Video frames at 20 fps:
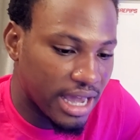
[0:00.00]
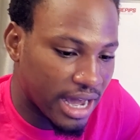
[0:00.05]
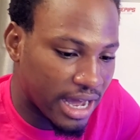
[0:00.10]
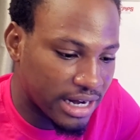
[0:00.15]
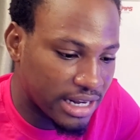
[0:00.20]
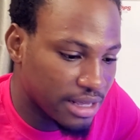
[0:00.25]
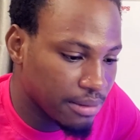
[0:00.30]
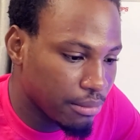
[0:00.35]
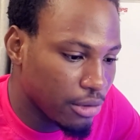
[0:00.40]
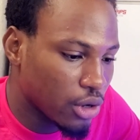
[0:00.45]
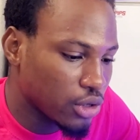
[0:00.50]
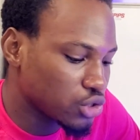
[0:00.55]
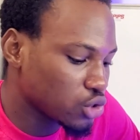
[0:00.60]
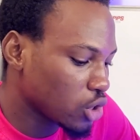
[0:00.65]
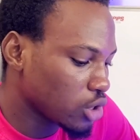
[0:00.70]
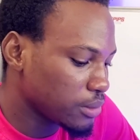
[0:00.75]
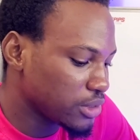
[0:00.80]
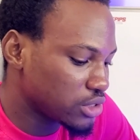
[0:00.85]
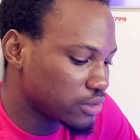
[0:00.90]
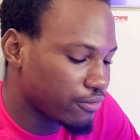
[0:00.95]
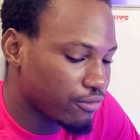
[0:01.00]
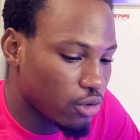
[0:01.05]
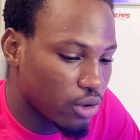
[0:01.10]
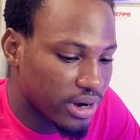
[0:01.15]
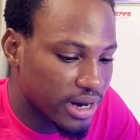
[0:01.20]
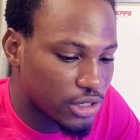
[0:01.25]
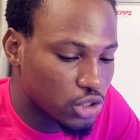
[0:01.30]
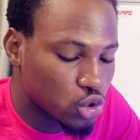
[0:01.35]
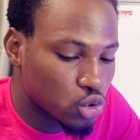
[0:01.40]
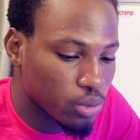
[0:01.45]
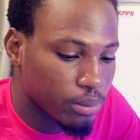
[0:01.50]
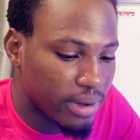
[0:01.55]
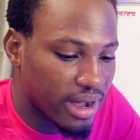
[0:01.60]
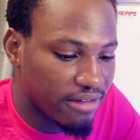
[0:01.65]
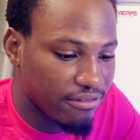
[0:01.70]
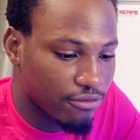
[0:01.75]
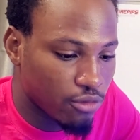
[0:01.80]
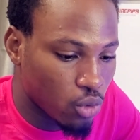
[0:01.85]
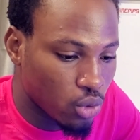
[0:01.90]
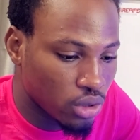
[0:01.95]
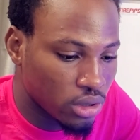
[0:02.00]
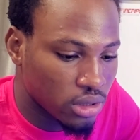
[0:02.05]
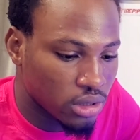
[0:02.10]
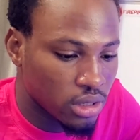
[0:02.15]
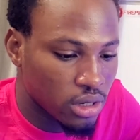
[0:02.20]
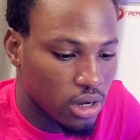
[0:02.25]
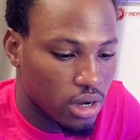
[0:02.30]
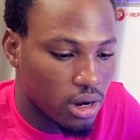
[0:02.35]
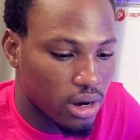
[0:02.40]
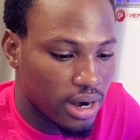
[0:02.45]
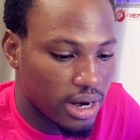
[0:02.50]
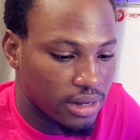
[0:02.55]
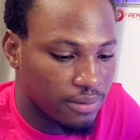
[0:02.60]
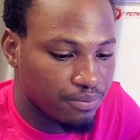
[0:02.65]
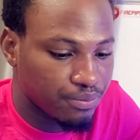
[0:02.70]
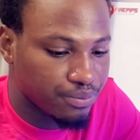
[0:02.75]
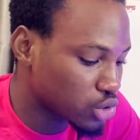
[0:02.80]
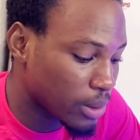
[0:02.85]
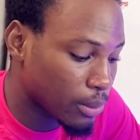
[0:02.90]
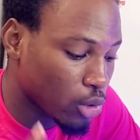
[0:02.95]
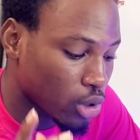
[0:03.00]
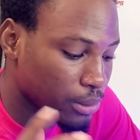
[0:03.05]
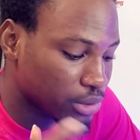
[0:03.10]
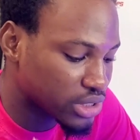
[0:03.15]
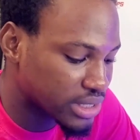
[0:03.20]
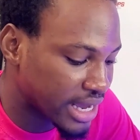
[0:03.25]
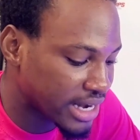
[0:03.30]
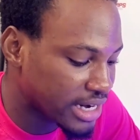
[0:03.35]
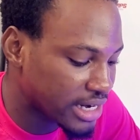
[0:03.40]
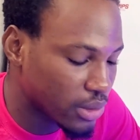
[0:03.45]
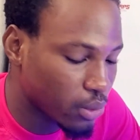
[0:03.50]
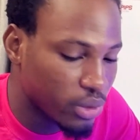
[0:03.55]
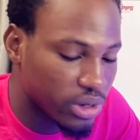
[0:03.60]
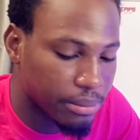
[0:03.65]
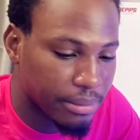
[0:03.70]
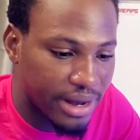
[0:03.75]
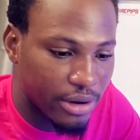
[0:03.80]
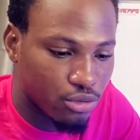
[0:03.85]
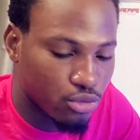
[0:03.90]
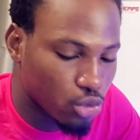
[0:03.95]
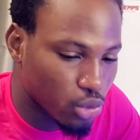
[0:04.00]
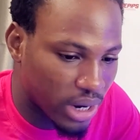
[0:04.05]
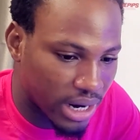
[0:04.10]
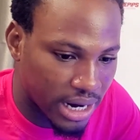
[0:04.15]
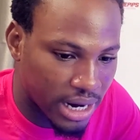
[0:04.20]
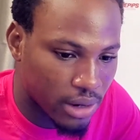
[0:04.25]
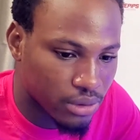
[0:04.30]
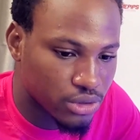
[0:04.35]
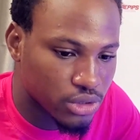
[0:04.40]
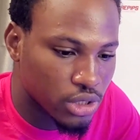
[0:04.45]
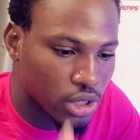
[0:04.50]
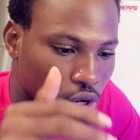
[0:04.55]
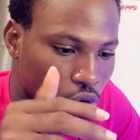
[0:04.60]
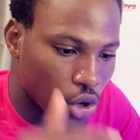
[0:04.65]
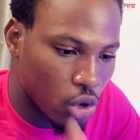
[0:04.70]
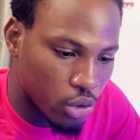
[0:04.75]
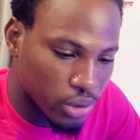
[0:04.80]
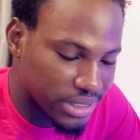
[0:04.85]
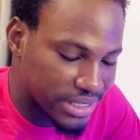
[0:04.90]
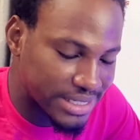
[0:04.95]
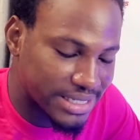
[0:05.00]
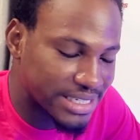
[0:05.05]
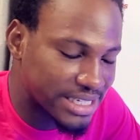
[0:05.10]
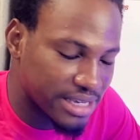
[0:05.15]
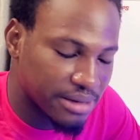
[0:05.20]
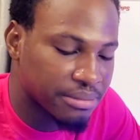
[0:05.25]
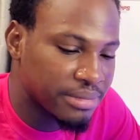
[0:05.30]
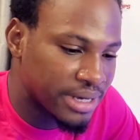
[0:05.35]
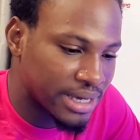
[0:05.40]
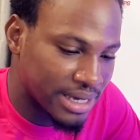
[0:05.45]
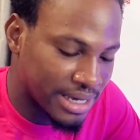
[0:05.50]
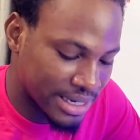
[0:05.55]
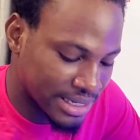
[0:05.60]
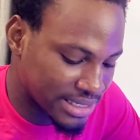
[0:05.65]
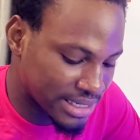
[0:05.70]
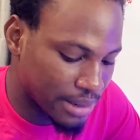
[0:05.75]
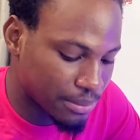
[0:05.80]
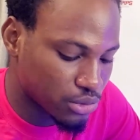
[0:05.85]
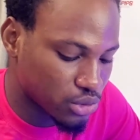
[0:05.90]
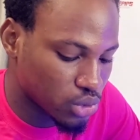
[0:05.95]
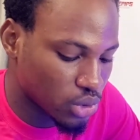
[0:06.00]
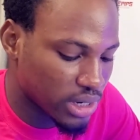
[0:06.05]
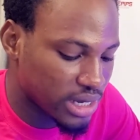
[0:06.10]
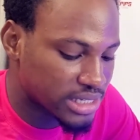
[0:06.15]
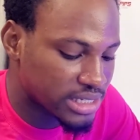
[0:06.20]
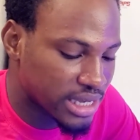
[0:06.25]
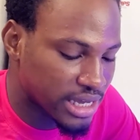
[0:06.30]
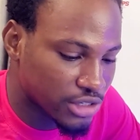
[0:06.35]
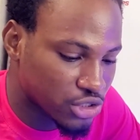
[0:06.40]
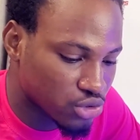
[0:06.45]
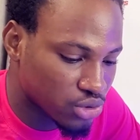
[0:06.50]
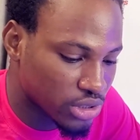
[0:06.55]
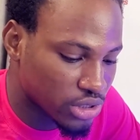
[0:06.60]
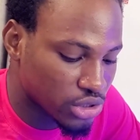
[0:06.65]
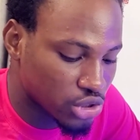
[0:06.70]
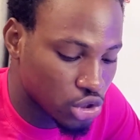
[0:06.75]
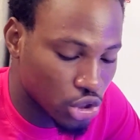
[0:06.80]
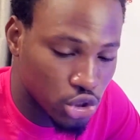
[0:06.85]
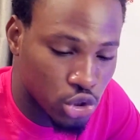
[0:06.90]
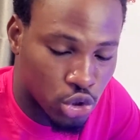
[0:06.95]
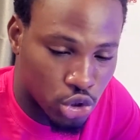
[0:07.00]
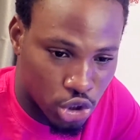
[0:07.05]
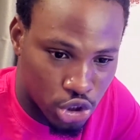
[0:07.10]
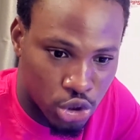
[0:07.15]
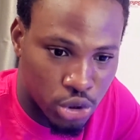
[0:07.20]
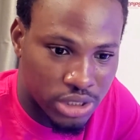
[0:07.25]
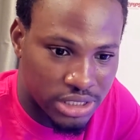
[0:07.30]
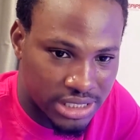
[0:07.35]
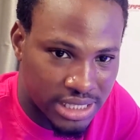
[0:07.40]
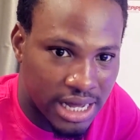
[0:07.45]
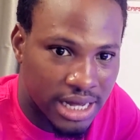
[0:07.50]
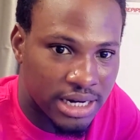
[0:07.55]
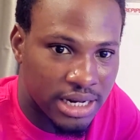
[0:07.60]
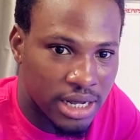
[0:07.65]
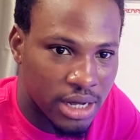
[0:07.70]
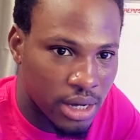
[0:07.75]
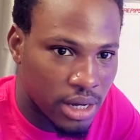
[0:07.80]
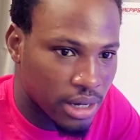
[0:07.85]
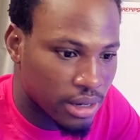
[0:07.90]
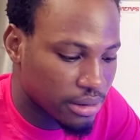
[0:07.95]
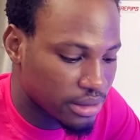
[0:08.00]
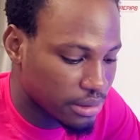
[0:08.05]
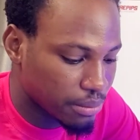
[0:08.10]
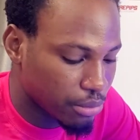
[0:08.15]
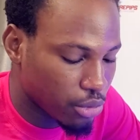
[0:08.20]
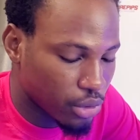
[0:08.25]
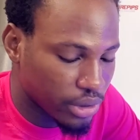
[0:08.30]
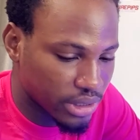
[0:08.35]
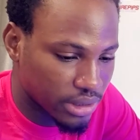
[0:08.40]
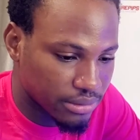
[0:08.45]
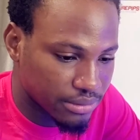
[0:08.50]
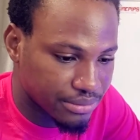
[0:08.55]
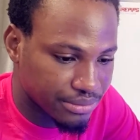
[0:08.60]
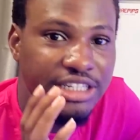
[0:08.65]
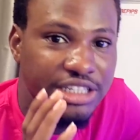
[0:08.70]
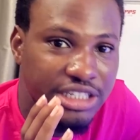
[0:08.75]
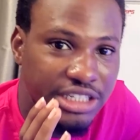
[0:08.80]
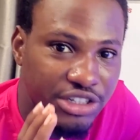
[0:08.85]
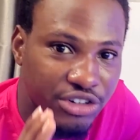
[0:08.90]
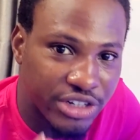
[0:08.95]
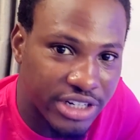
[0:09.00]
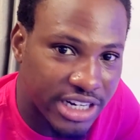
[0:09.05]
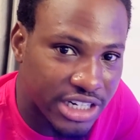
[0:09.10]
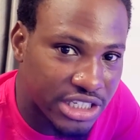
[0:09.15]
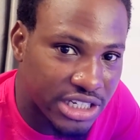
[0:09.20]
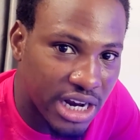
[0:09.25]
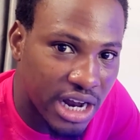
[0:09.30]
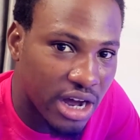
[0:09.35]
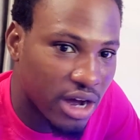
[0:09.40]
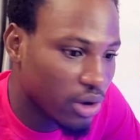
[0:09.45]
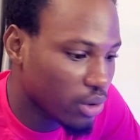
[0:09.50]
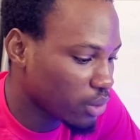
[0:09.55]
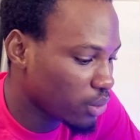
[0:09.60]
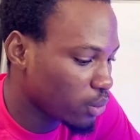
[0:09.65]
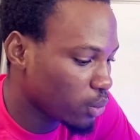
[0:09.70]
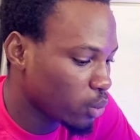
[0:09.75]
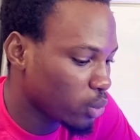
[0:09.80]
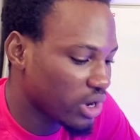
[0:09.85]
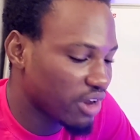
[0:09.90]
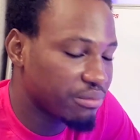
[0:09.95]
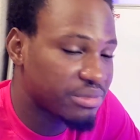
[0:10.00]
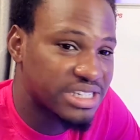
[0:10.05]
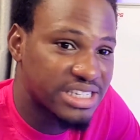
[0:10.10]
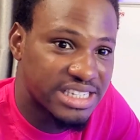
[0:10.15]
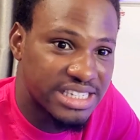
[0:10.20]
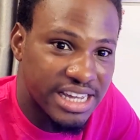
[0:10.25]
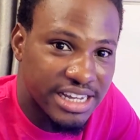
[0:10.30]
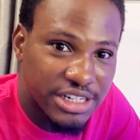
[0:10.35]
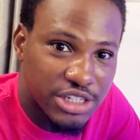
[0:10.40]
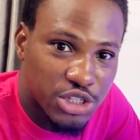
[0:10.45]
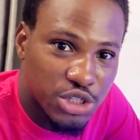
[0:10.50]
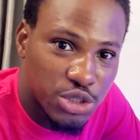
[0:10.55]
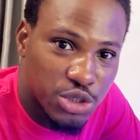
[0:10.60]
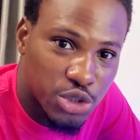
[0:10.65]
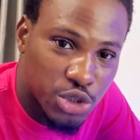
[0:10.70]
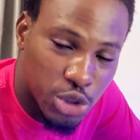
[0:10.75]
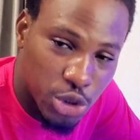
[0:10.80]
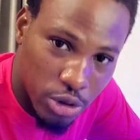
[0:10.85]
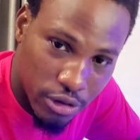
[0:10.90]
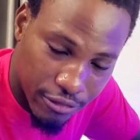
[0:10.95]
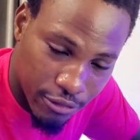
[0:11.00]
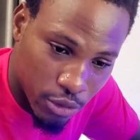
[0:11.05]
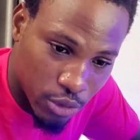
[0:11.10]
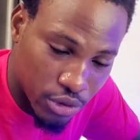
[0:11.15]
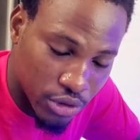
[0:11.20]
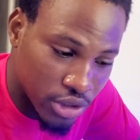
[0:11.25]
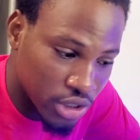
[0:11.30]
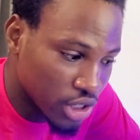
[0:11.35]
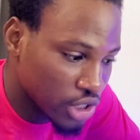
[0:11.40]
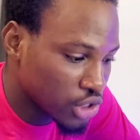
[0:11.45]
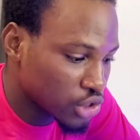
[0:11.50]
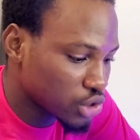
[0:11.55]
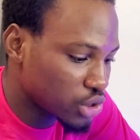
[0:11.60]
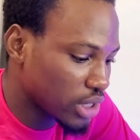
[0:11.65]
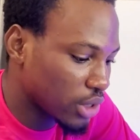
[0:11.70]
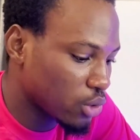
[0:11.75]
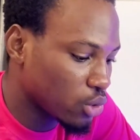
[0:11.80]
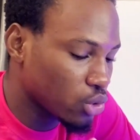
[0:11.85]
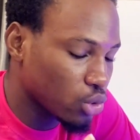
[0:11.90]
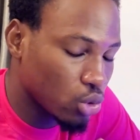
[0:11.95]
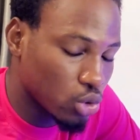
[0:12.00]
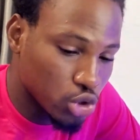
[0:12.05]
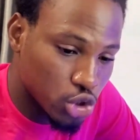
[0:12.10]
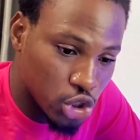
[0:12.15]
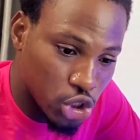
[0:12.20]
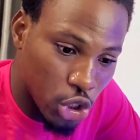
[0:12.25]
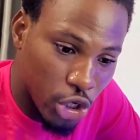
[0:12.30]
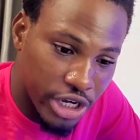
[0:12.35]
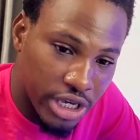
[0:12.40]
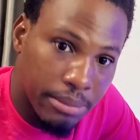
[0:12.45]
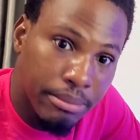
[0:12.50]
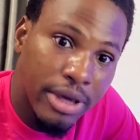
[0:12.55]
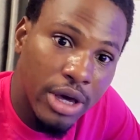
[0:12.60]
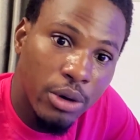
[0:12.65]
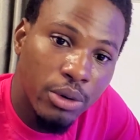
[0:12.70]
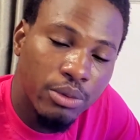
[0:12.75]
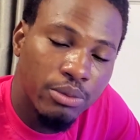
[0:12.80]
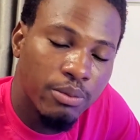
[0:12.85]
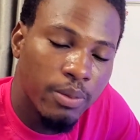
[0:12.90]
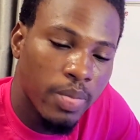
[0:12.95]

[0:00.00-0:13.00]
an email is going to be forwarded to my phone all right so i'm going to be signing in with my real account on this same example so let's head straight you'll just understand the point the credential will have been sent to your phone so you're going to go to your email